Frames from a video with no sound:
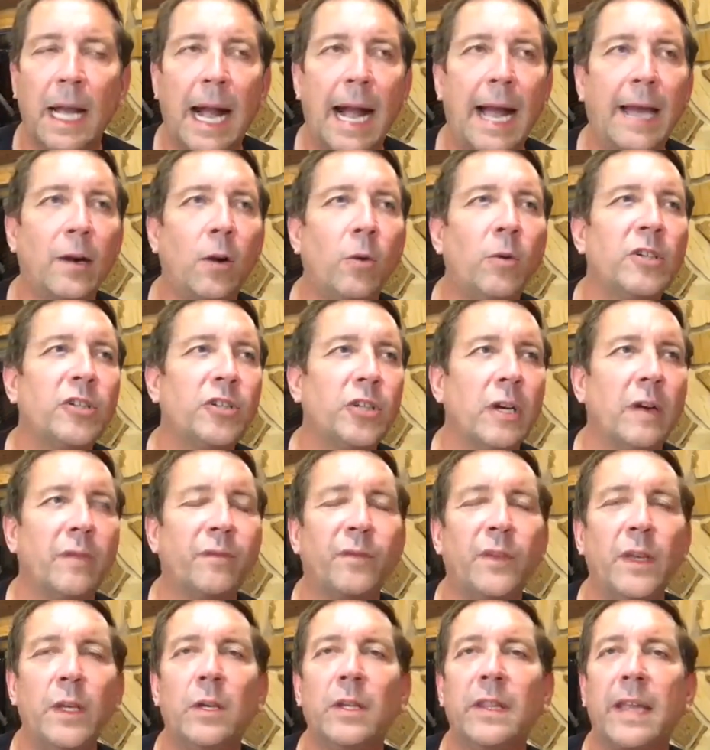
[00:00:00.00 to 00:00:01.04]
I don't want you to
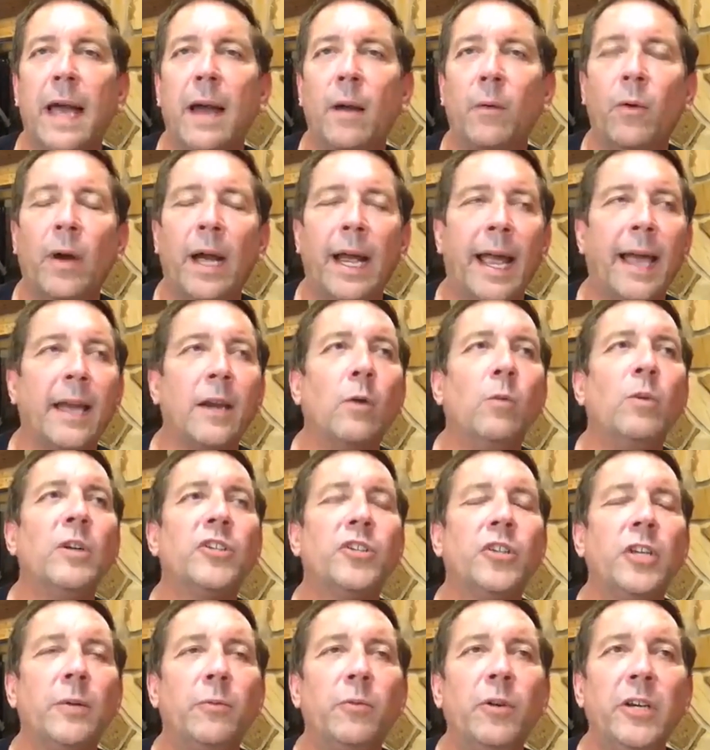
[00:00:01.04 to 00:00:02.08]
feel that way. I don't
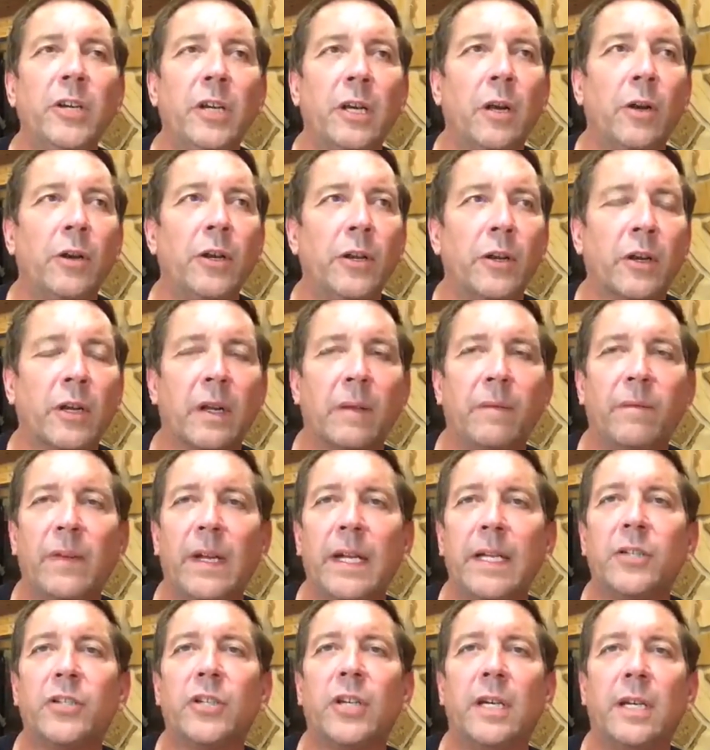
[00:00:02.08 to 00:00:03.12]
want you to when you go to your
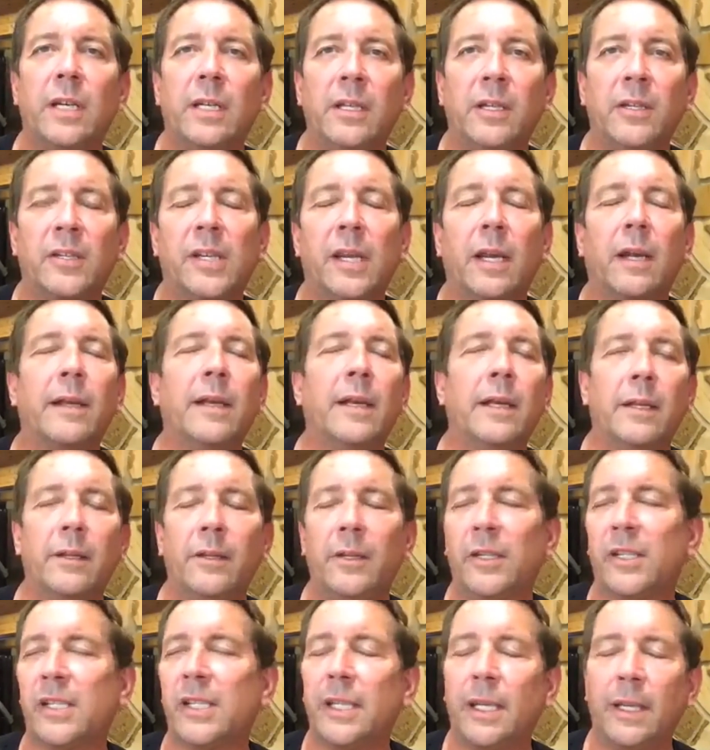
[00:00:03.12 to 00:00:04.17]
convention and you say, and
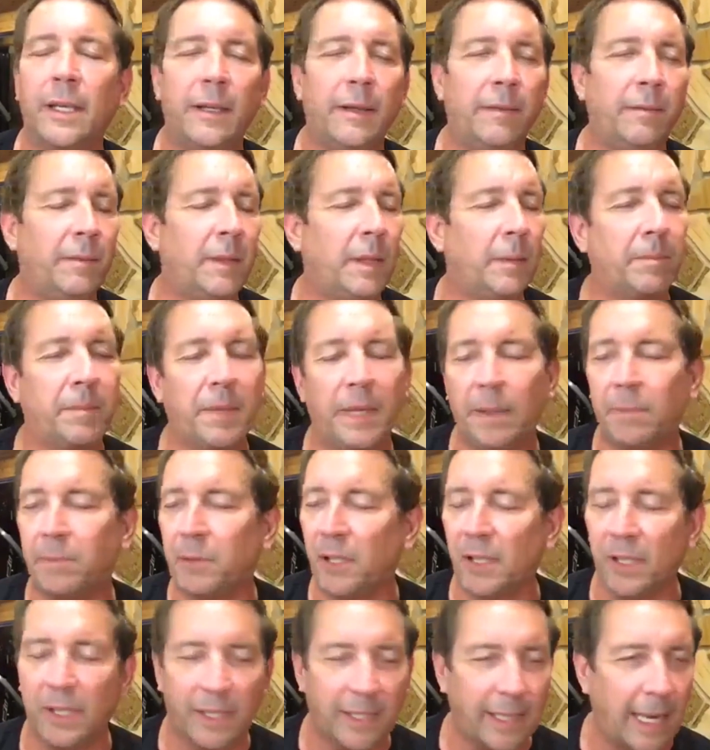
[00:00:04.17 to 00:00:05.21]
you see the
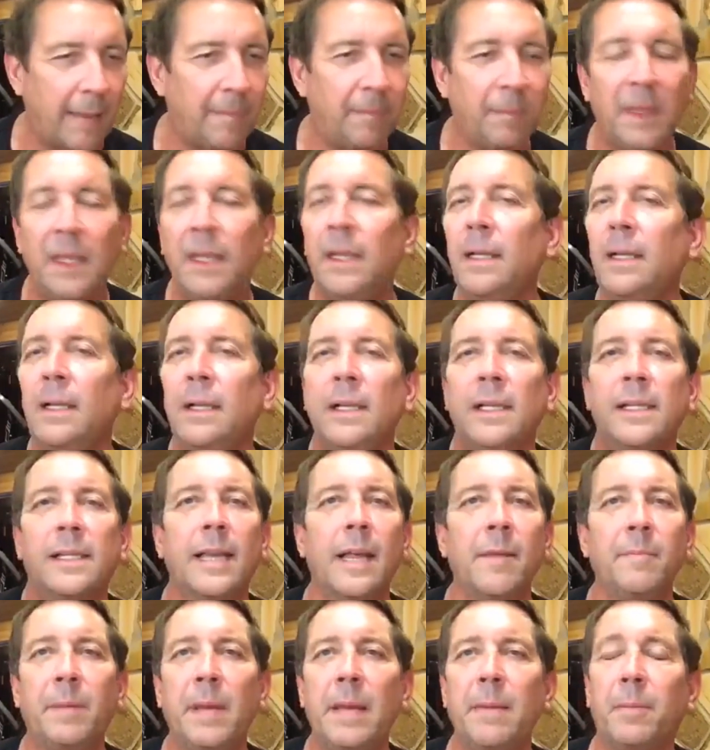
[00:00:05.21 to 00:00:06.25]
people same
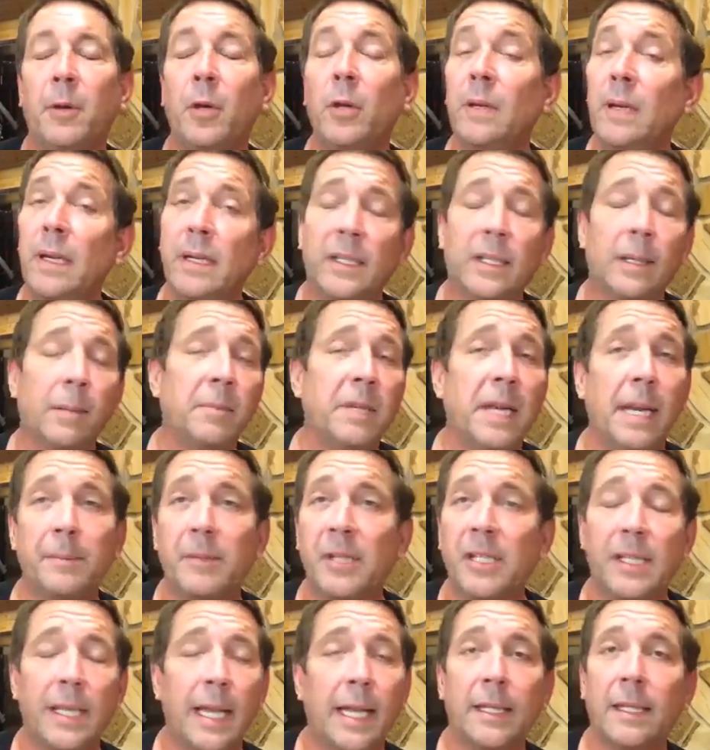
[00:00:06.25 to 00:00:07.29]
same people, and
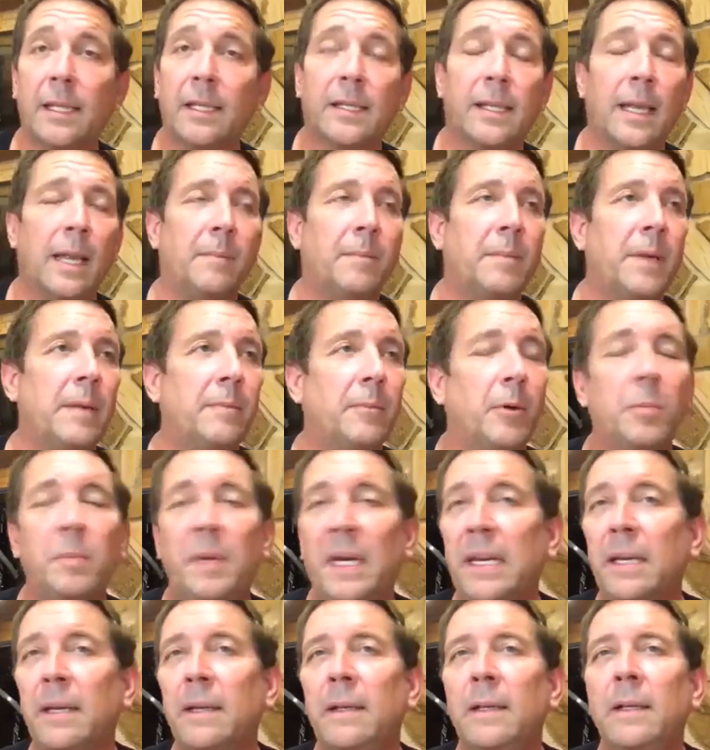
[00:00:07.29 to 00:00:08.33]
sometimes it's not the same people,
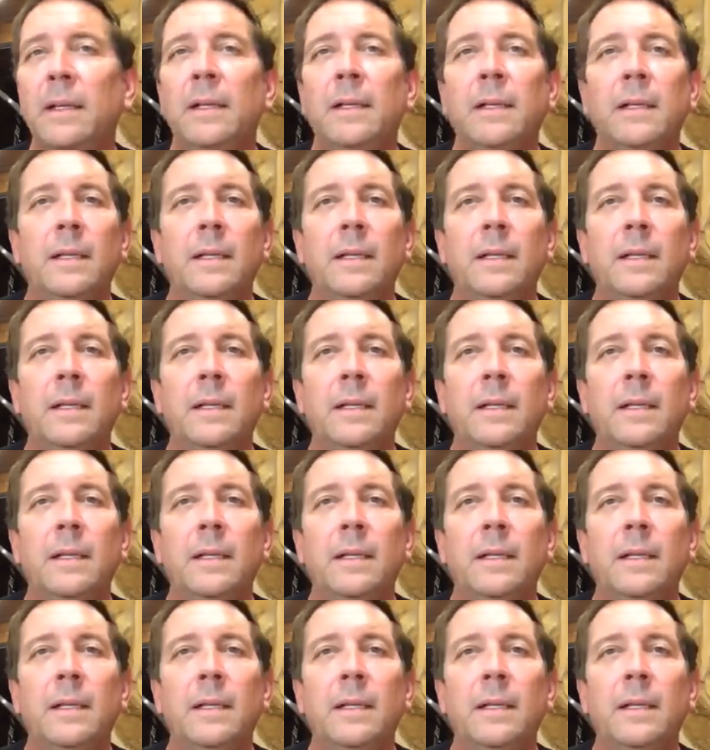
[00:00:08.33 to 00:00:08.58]
but